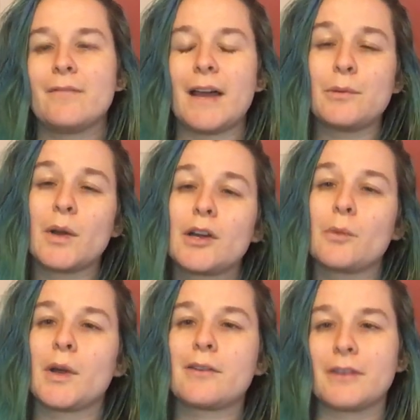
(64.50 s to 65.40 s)
find work
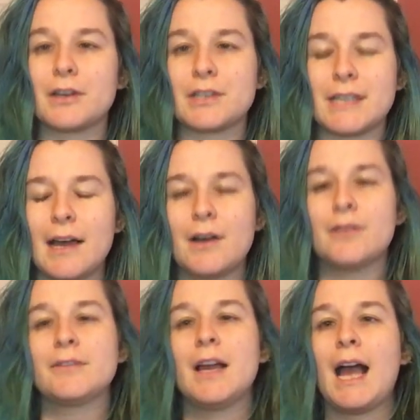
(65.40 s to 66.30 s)
or work for
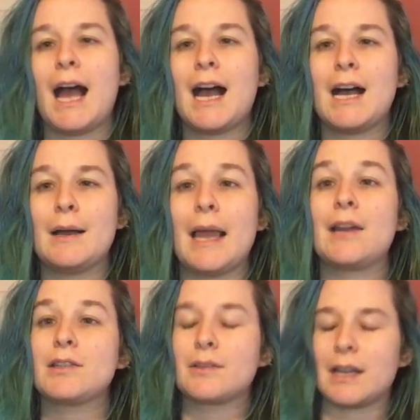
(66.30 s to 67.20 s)
yourself, and
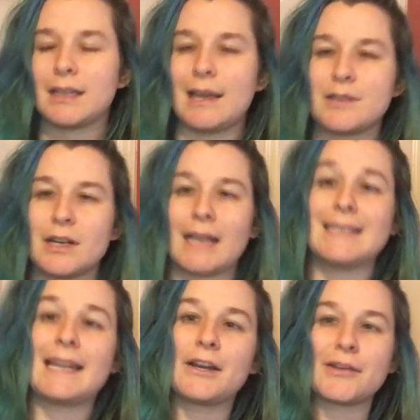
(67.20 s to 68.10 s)
also that allows you to kind
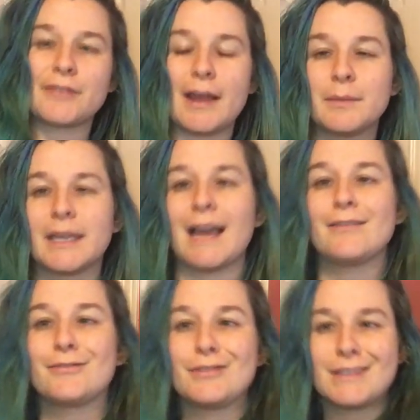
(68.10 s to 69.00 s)
of take care of your family,
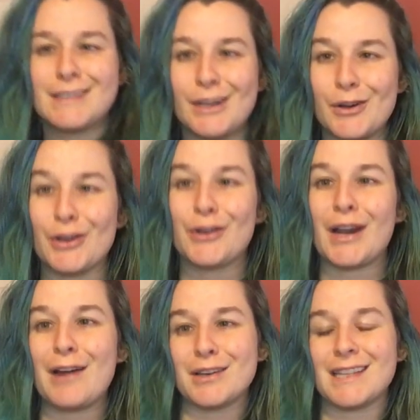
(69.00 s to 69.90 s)
have, you know, your own
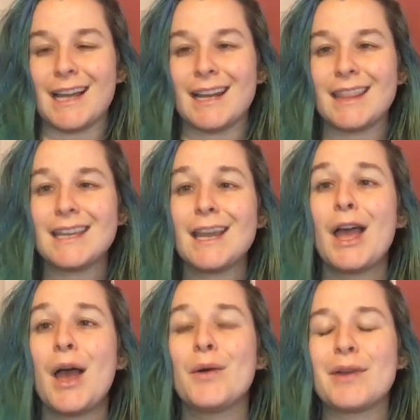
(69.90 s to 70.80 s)
hours, that kind of thing.
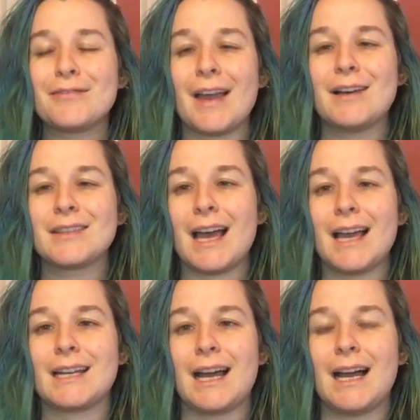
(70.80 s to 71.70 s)
We found
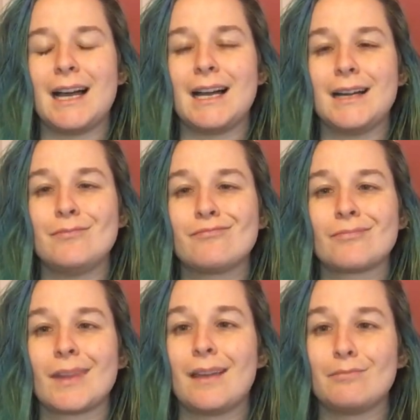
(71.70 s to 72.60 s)
that
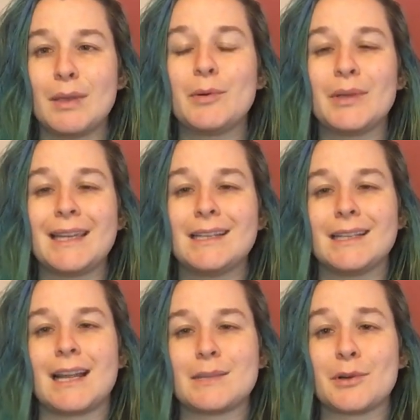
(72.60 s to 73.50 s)
people with ADD
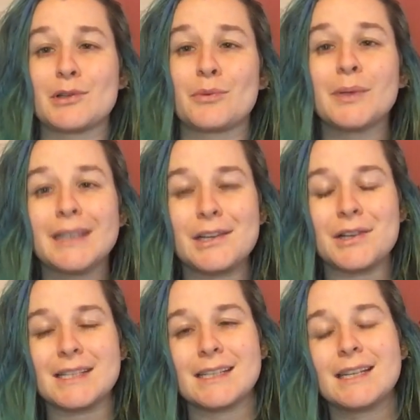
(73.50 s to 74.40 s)
and Asperger's really
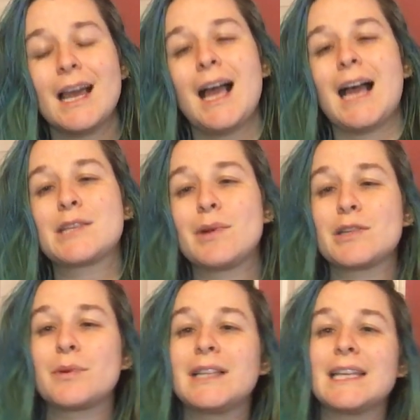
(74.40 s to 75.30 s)
interested, as well
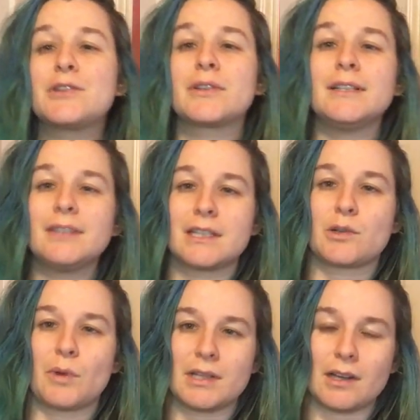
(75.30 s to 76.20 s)
as really driven
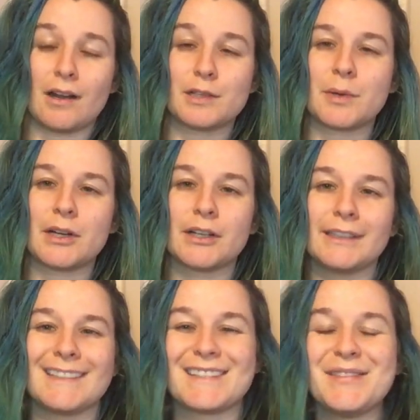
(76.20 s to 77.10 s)
towards
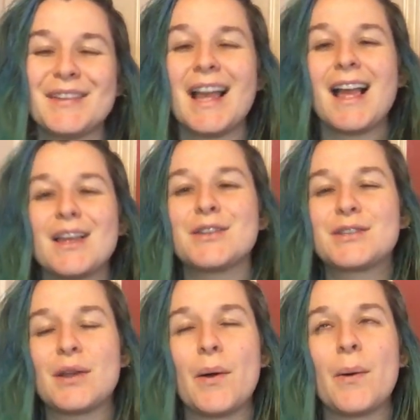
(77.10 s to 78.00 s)
entrepreneurialism.
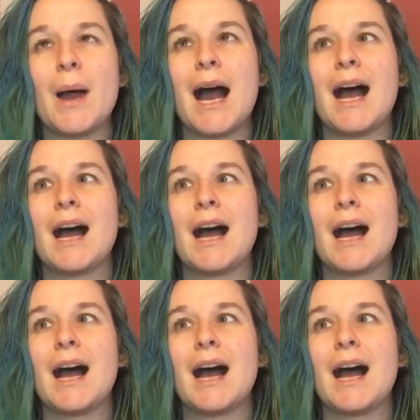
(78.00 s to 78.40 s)
So